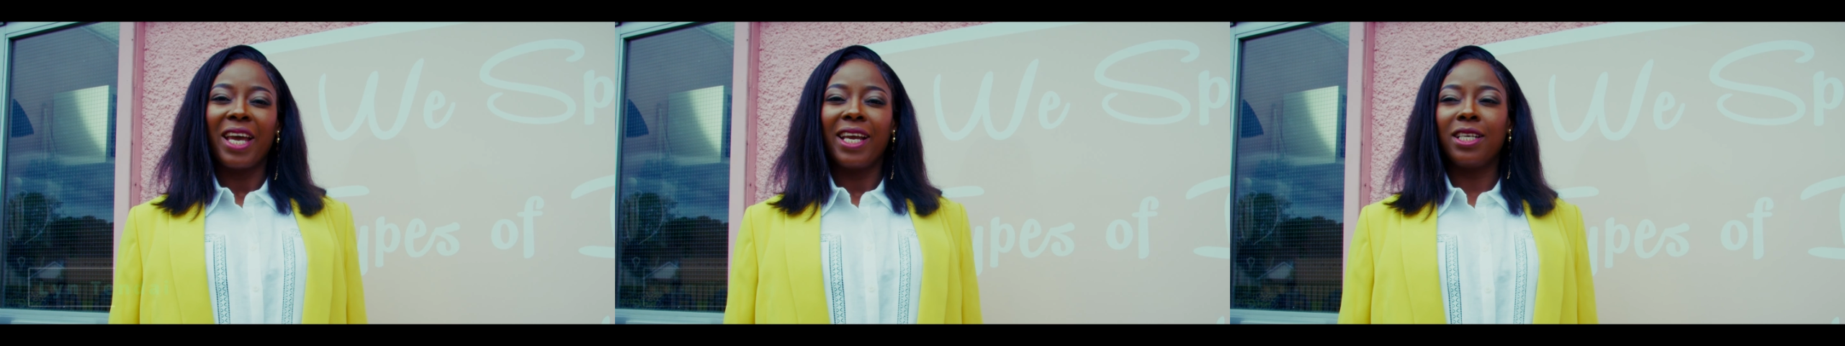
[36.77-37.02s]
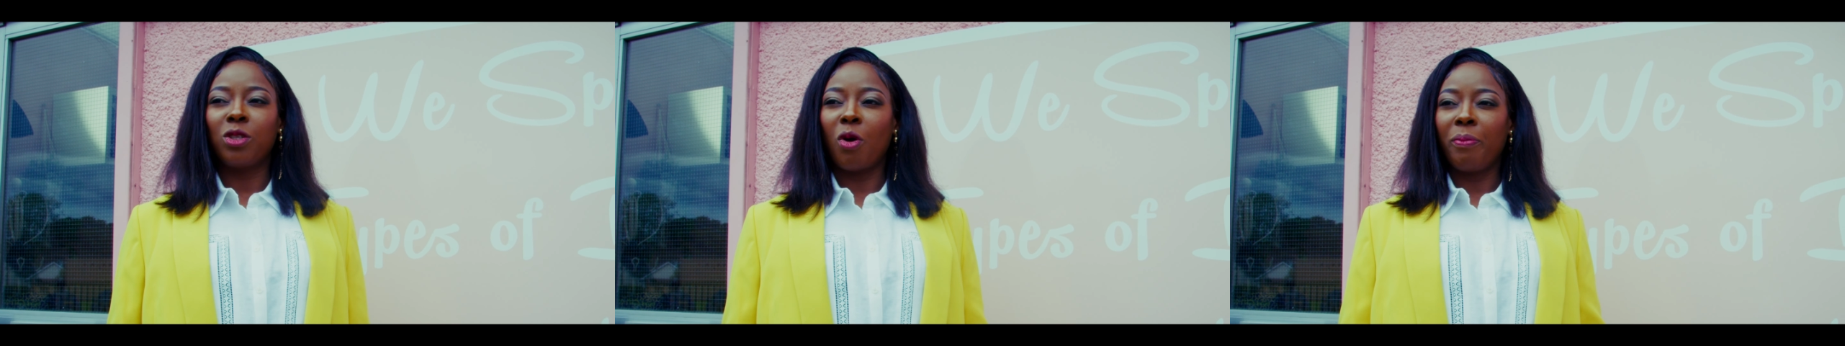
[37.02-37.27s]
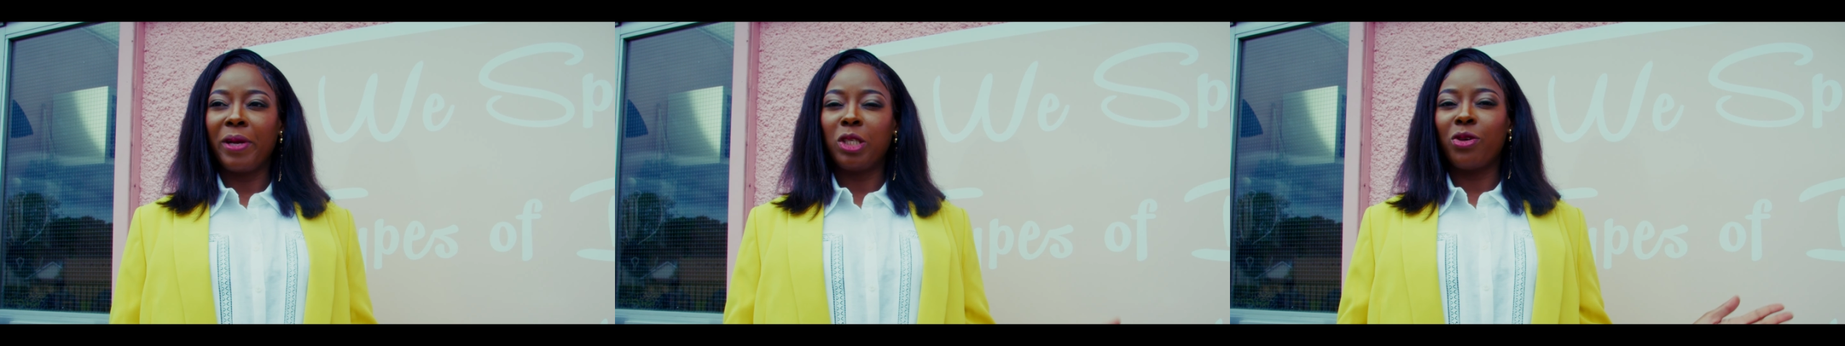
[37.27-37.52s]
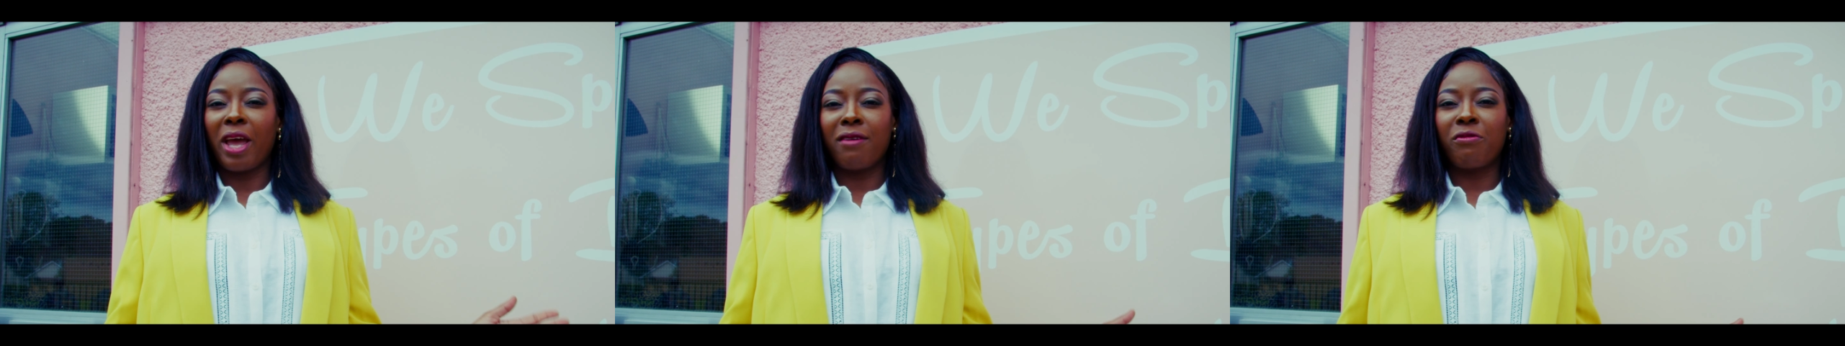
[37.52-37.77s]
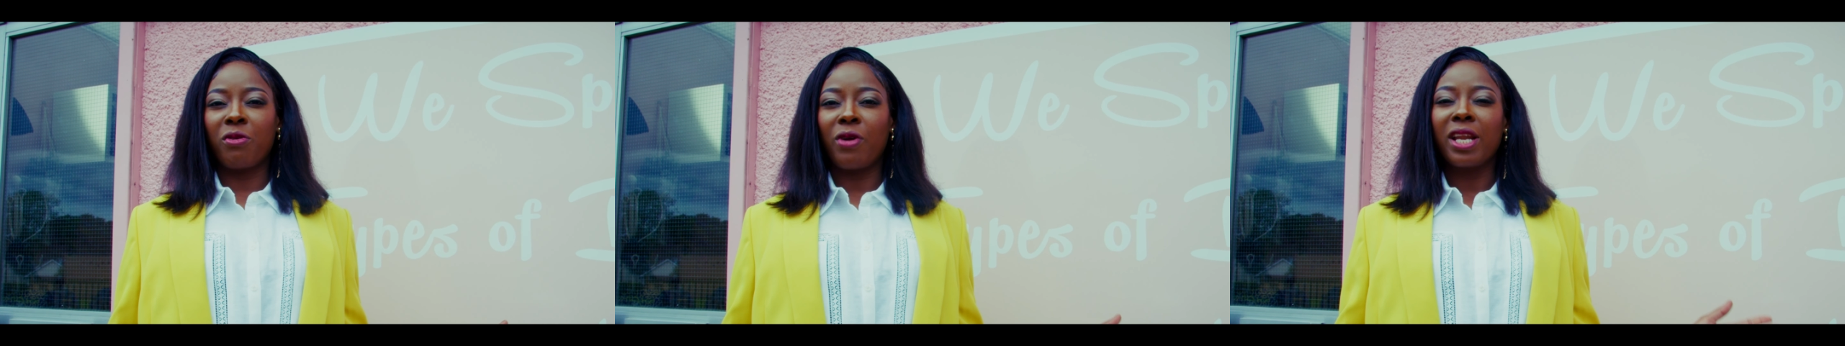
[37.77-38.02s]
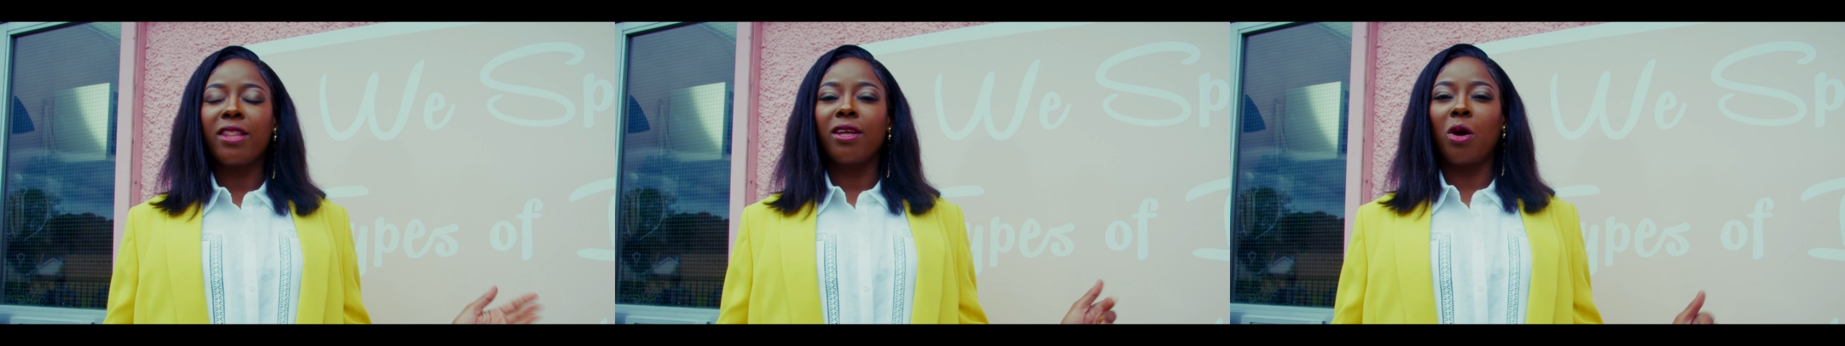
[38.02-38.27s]
is open to
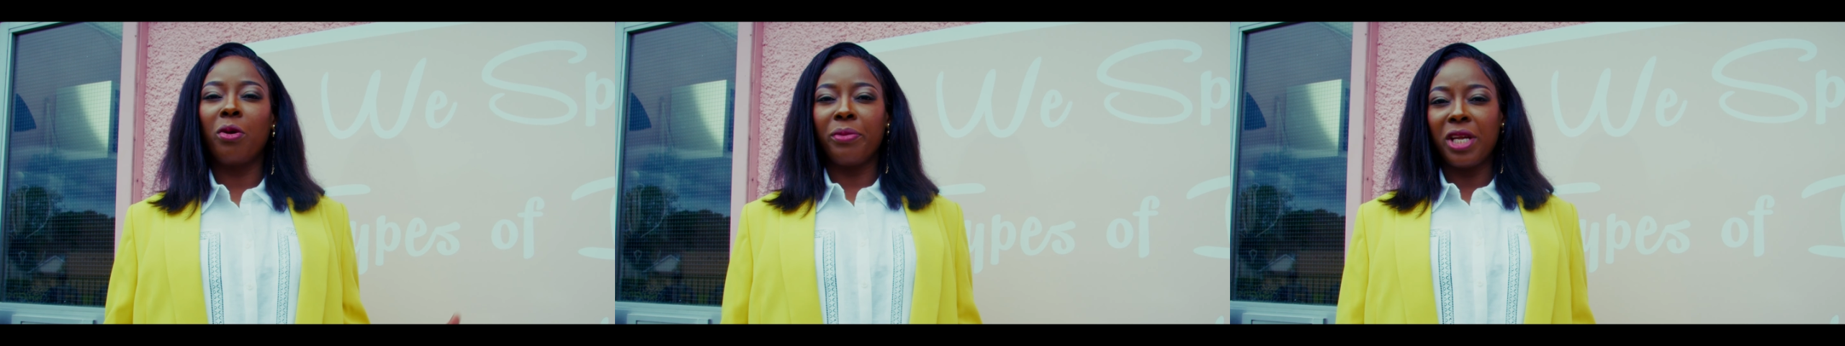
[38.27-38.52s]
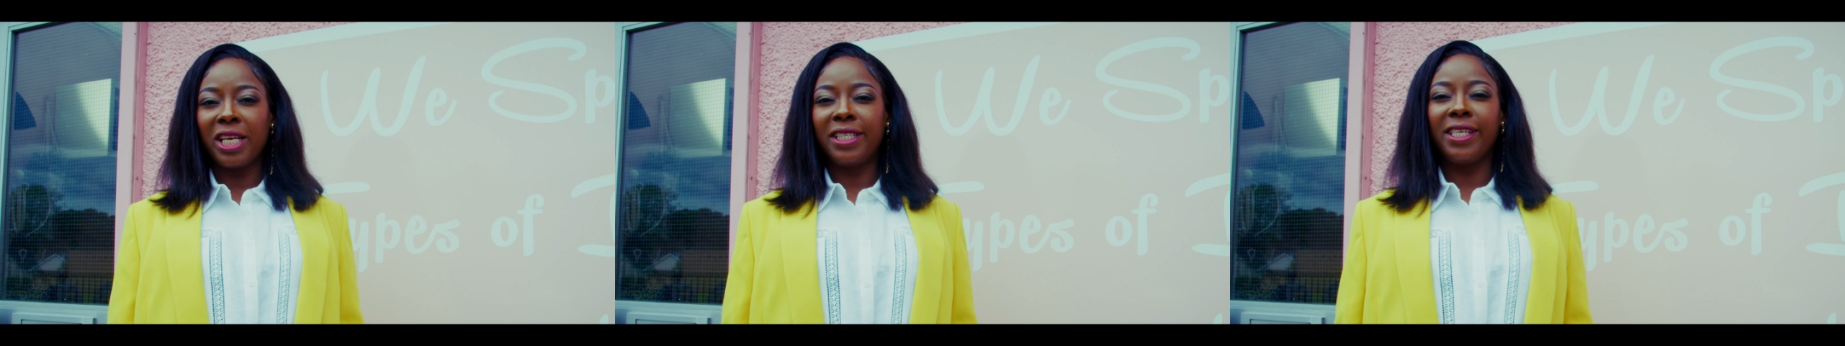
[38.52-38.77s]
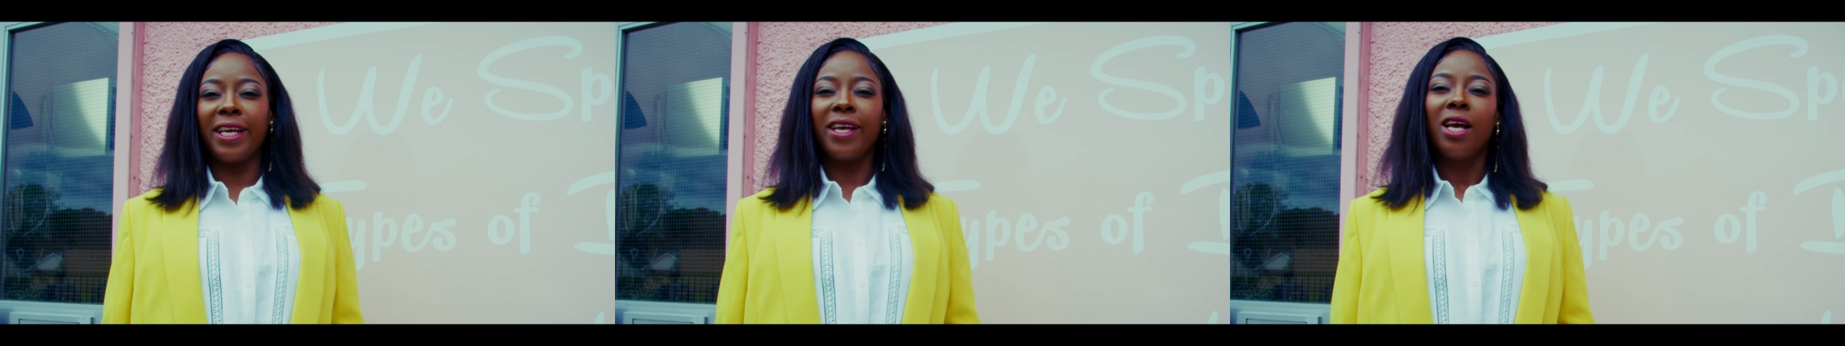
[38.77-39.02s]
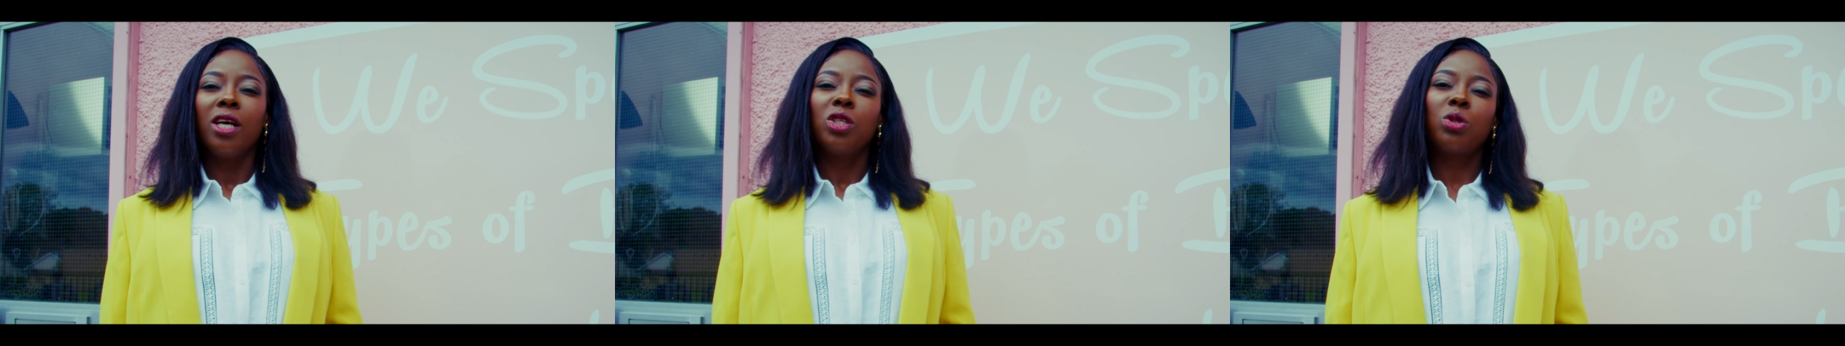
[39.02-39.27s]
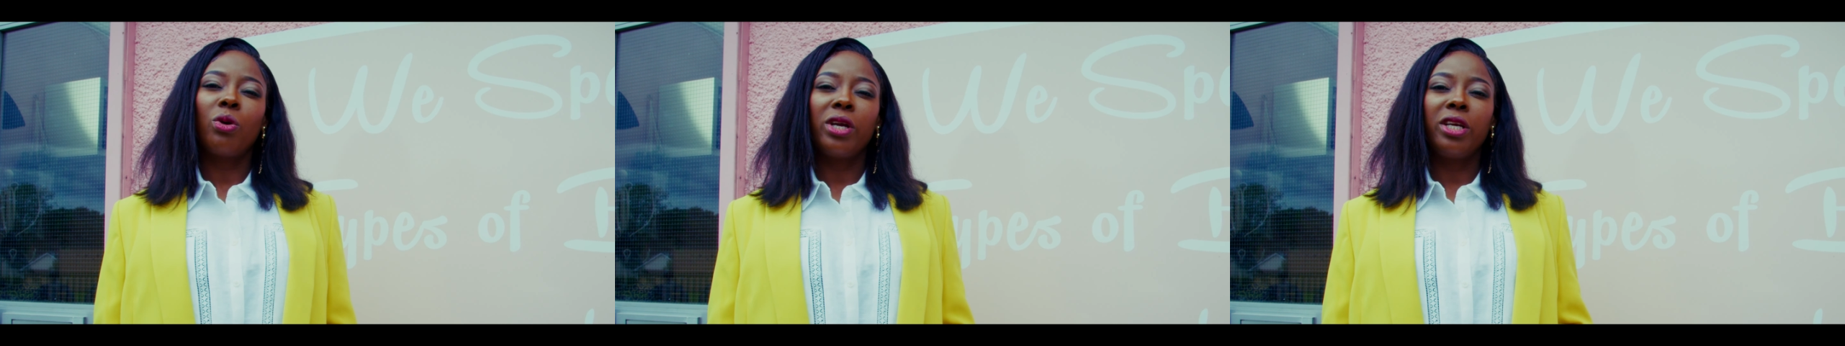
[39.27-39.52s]
everyone in the community. So